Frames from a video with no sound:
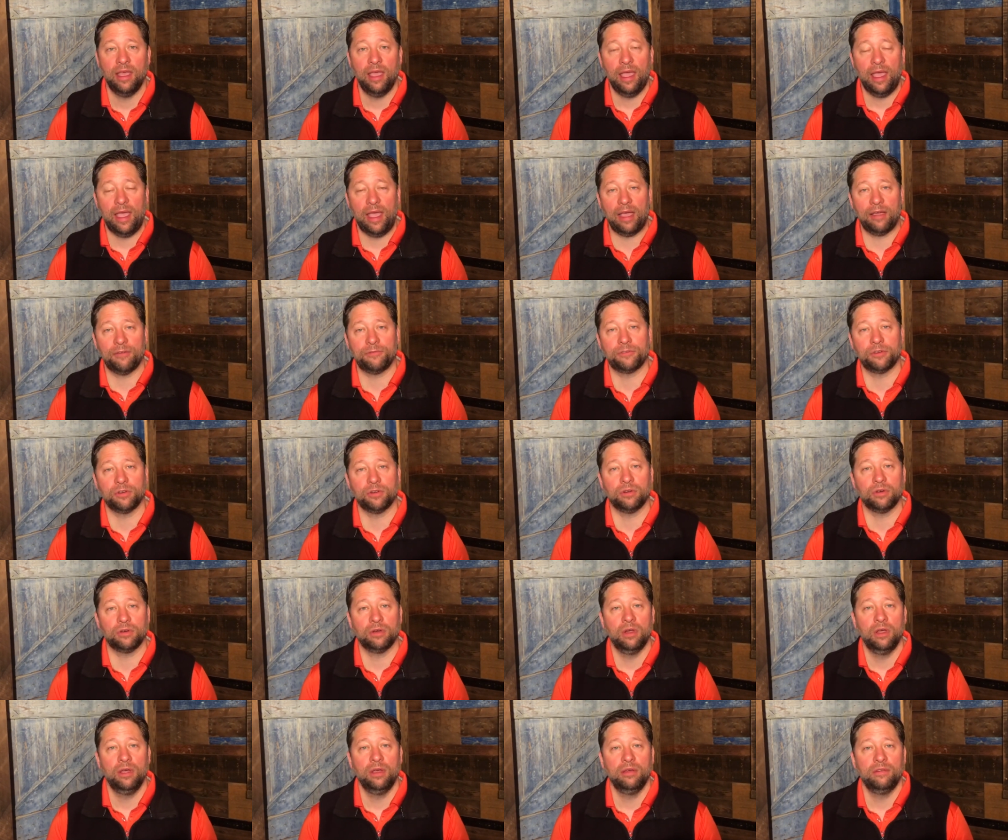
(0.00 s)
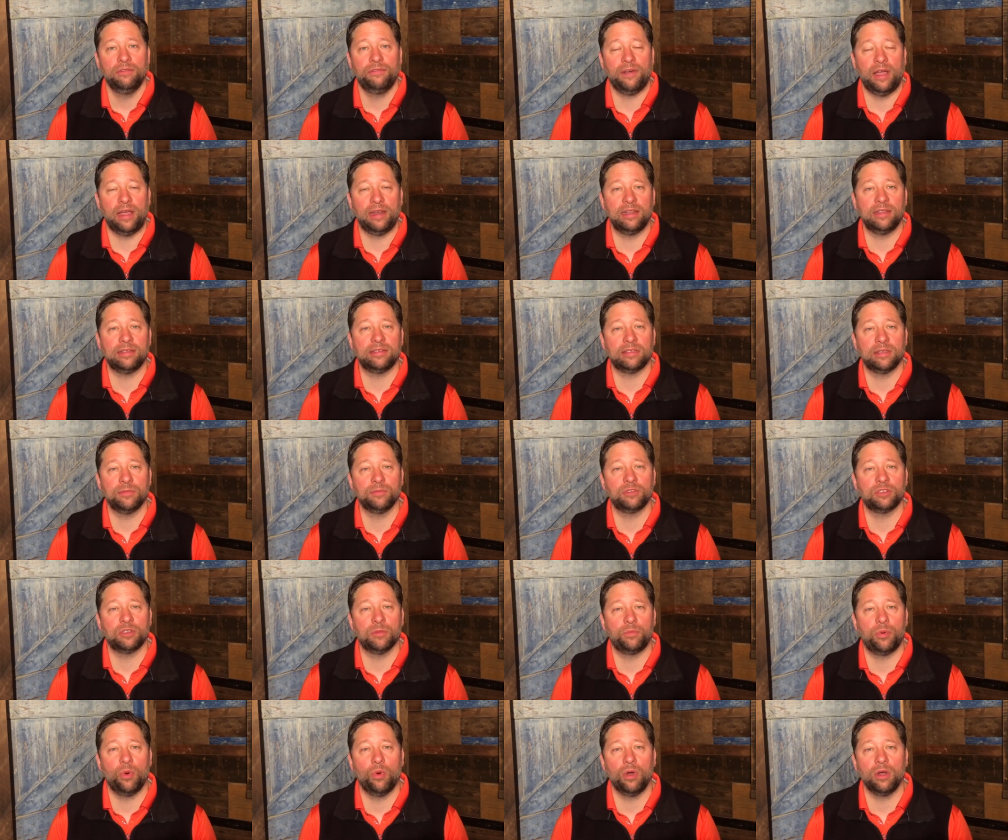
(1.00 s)
after finding some
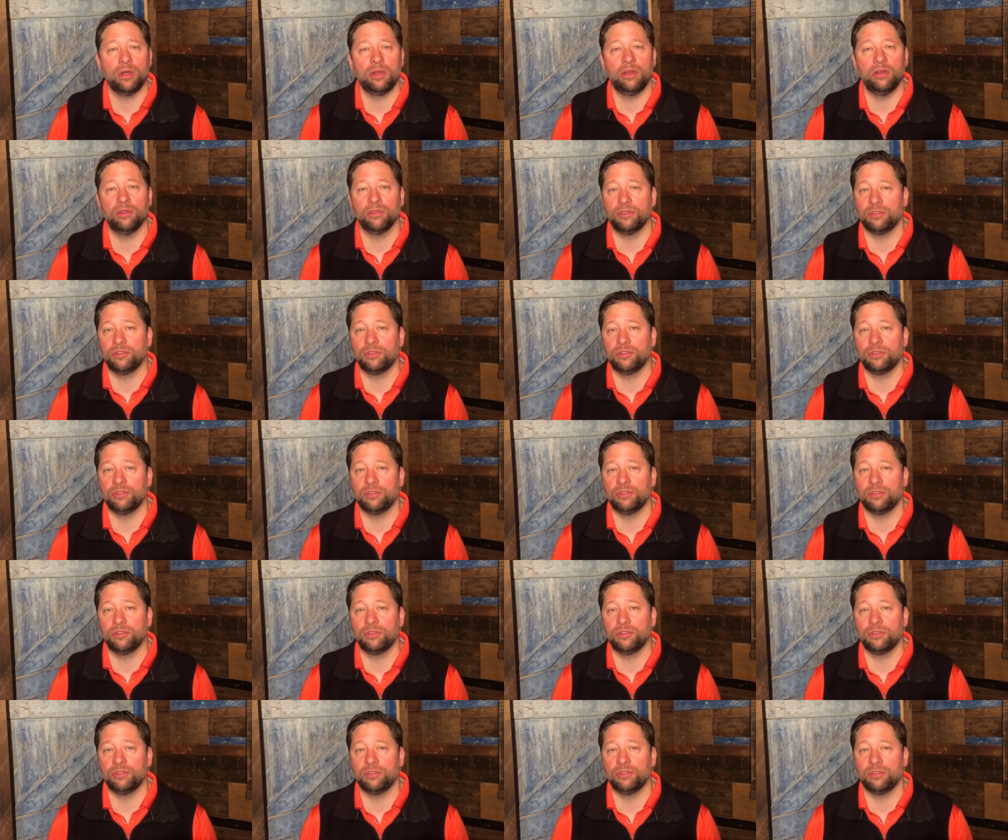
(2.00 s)
support near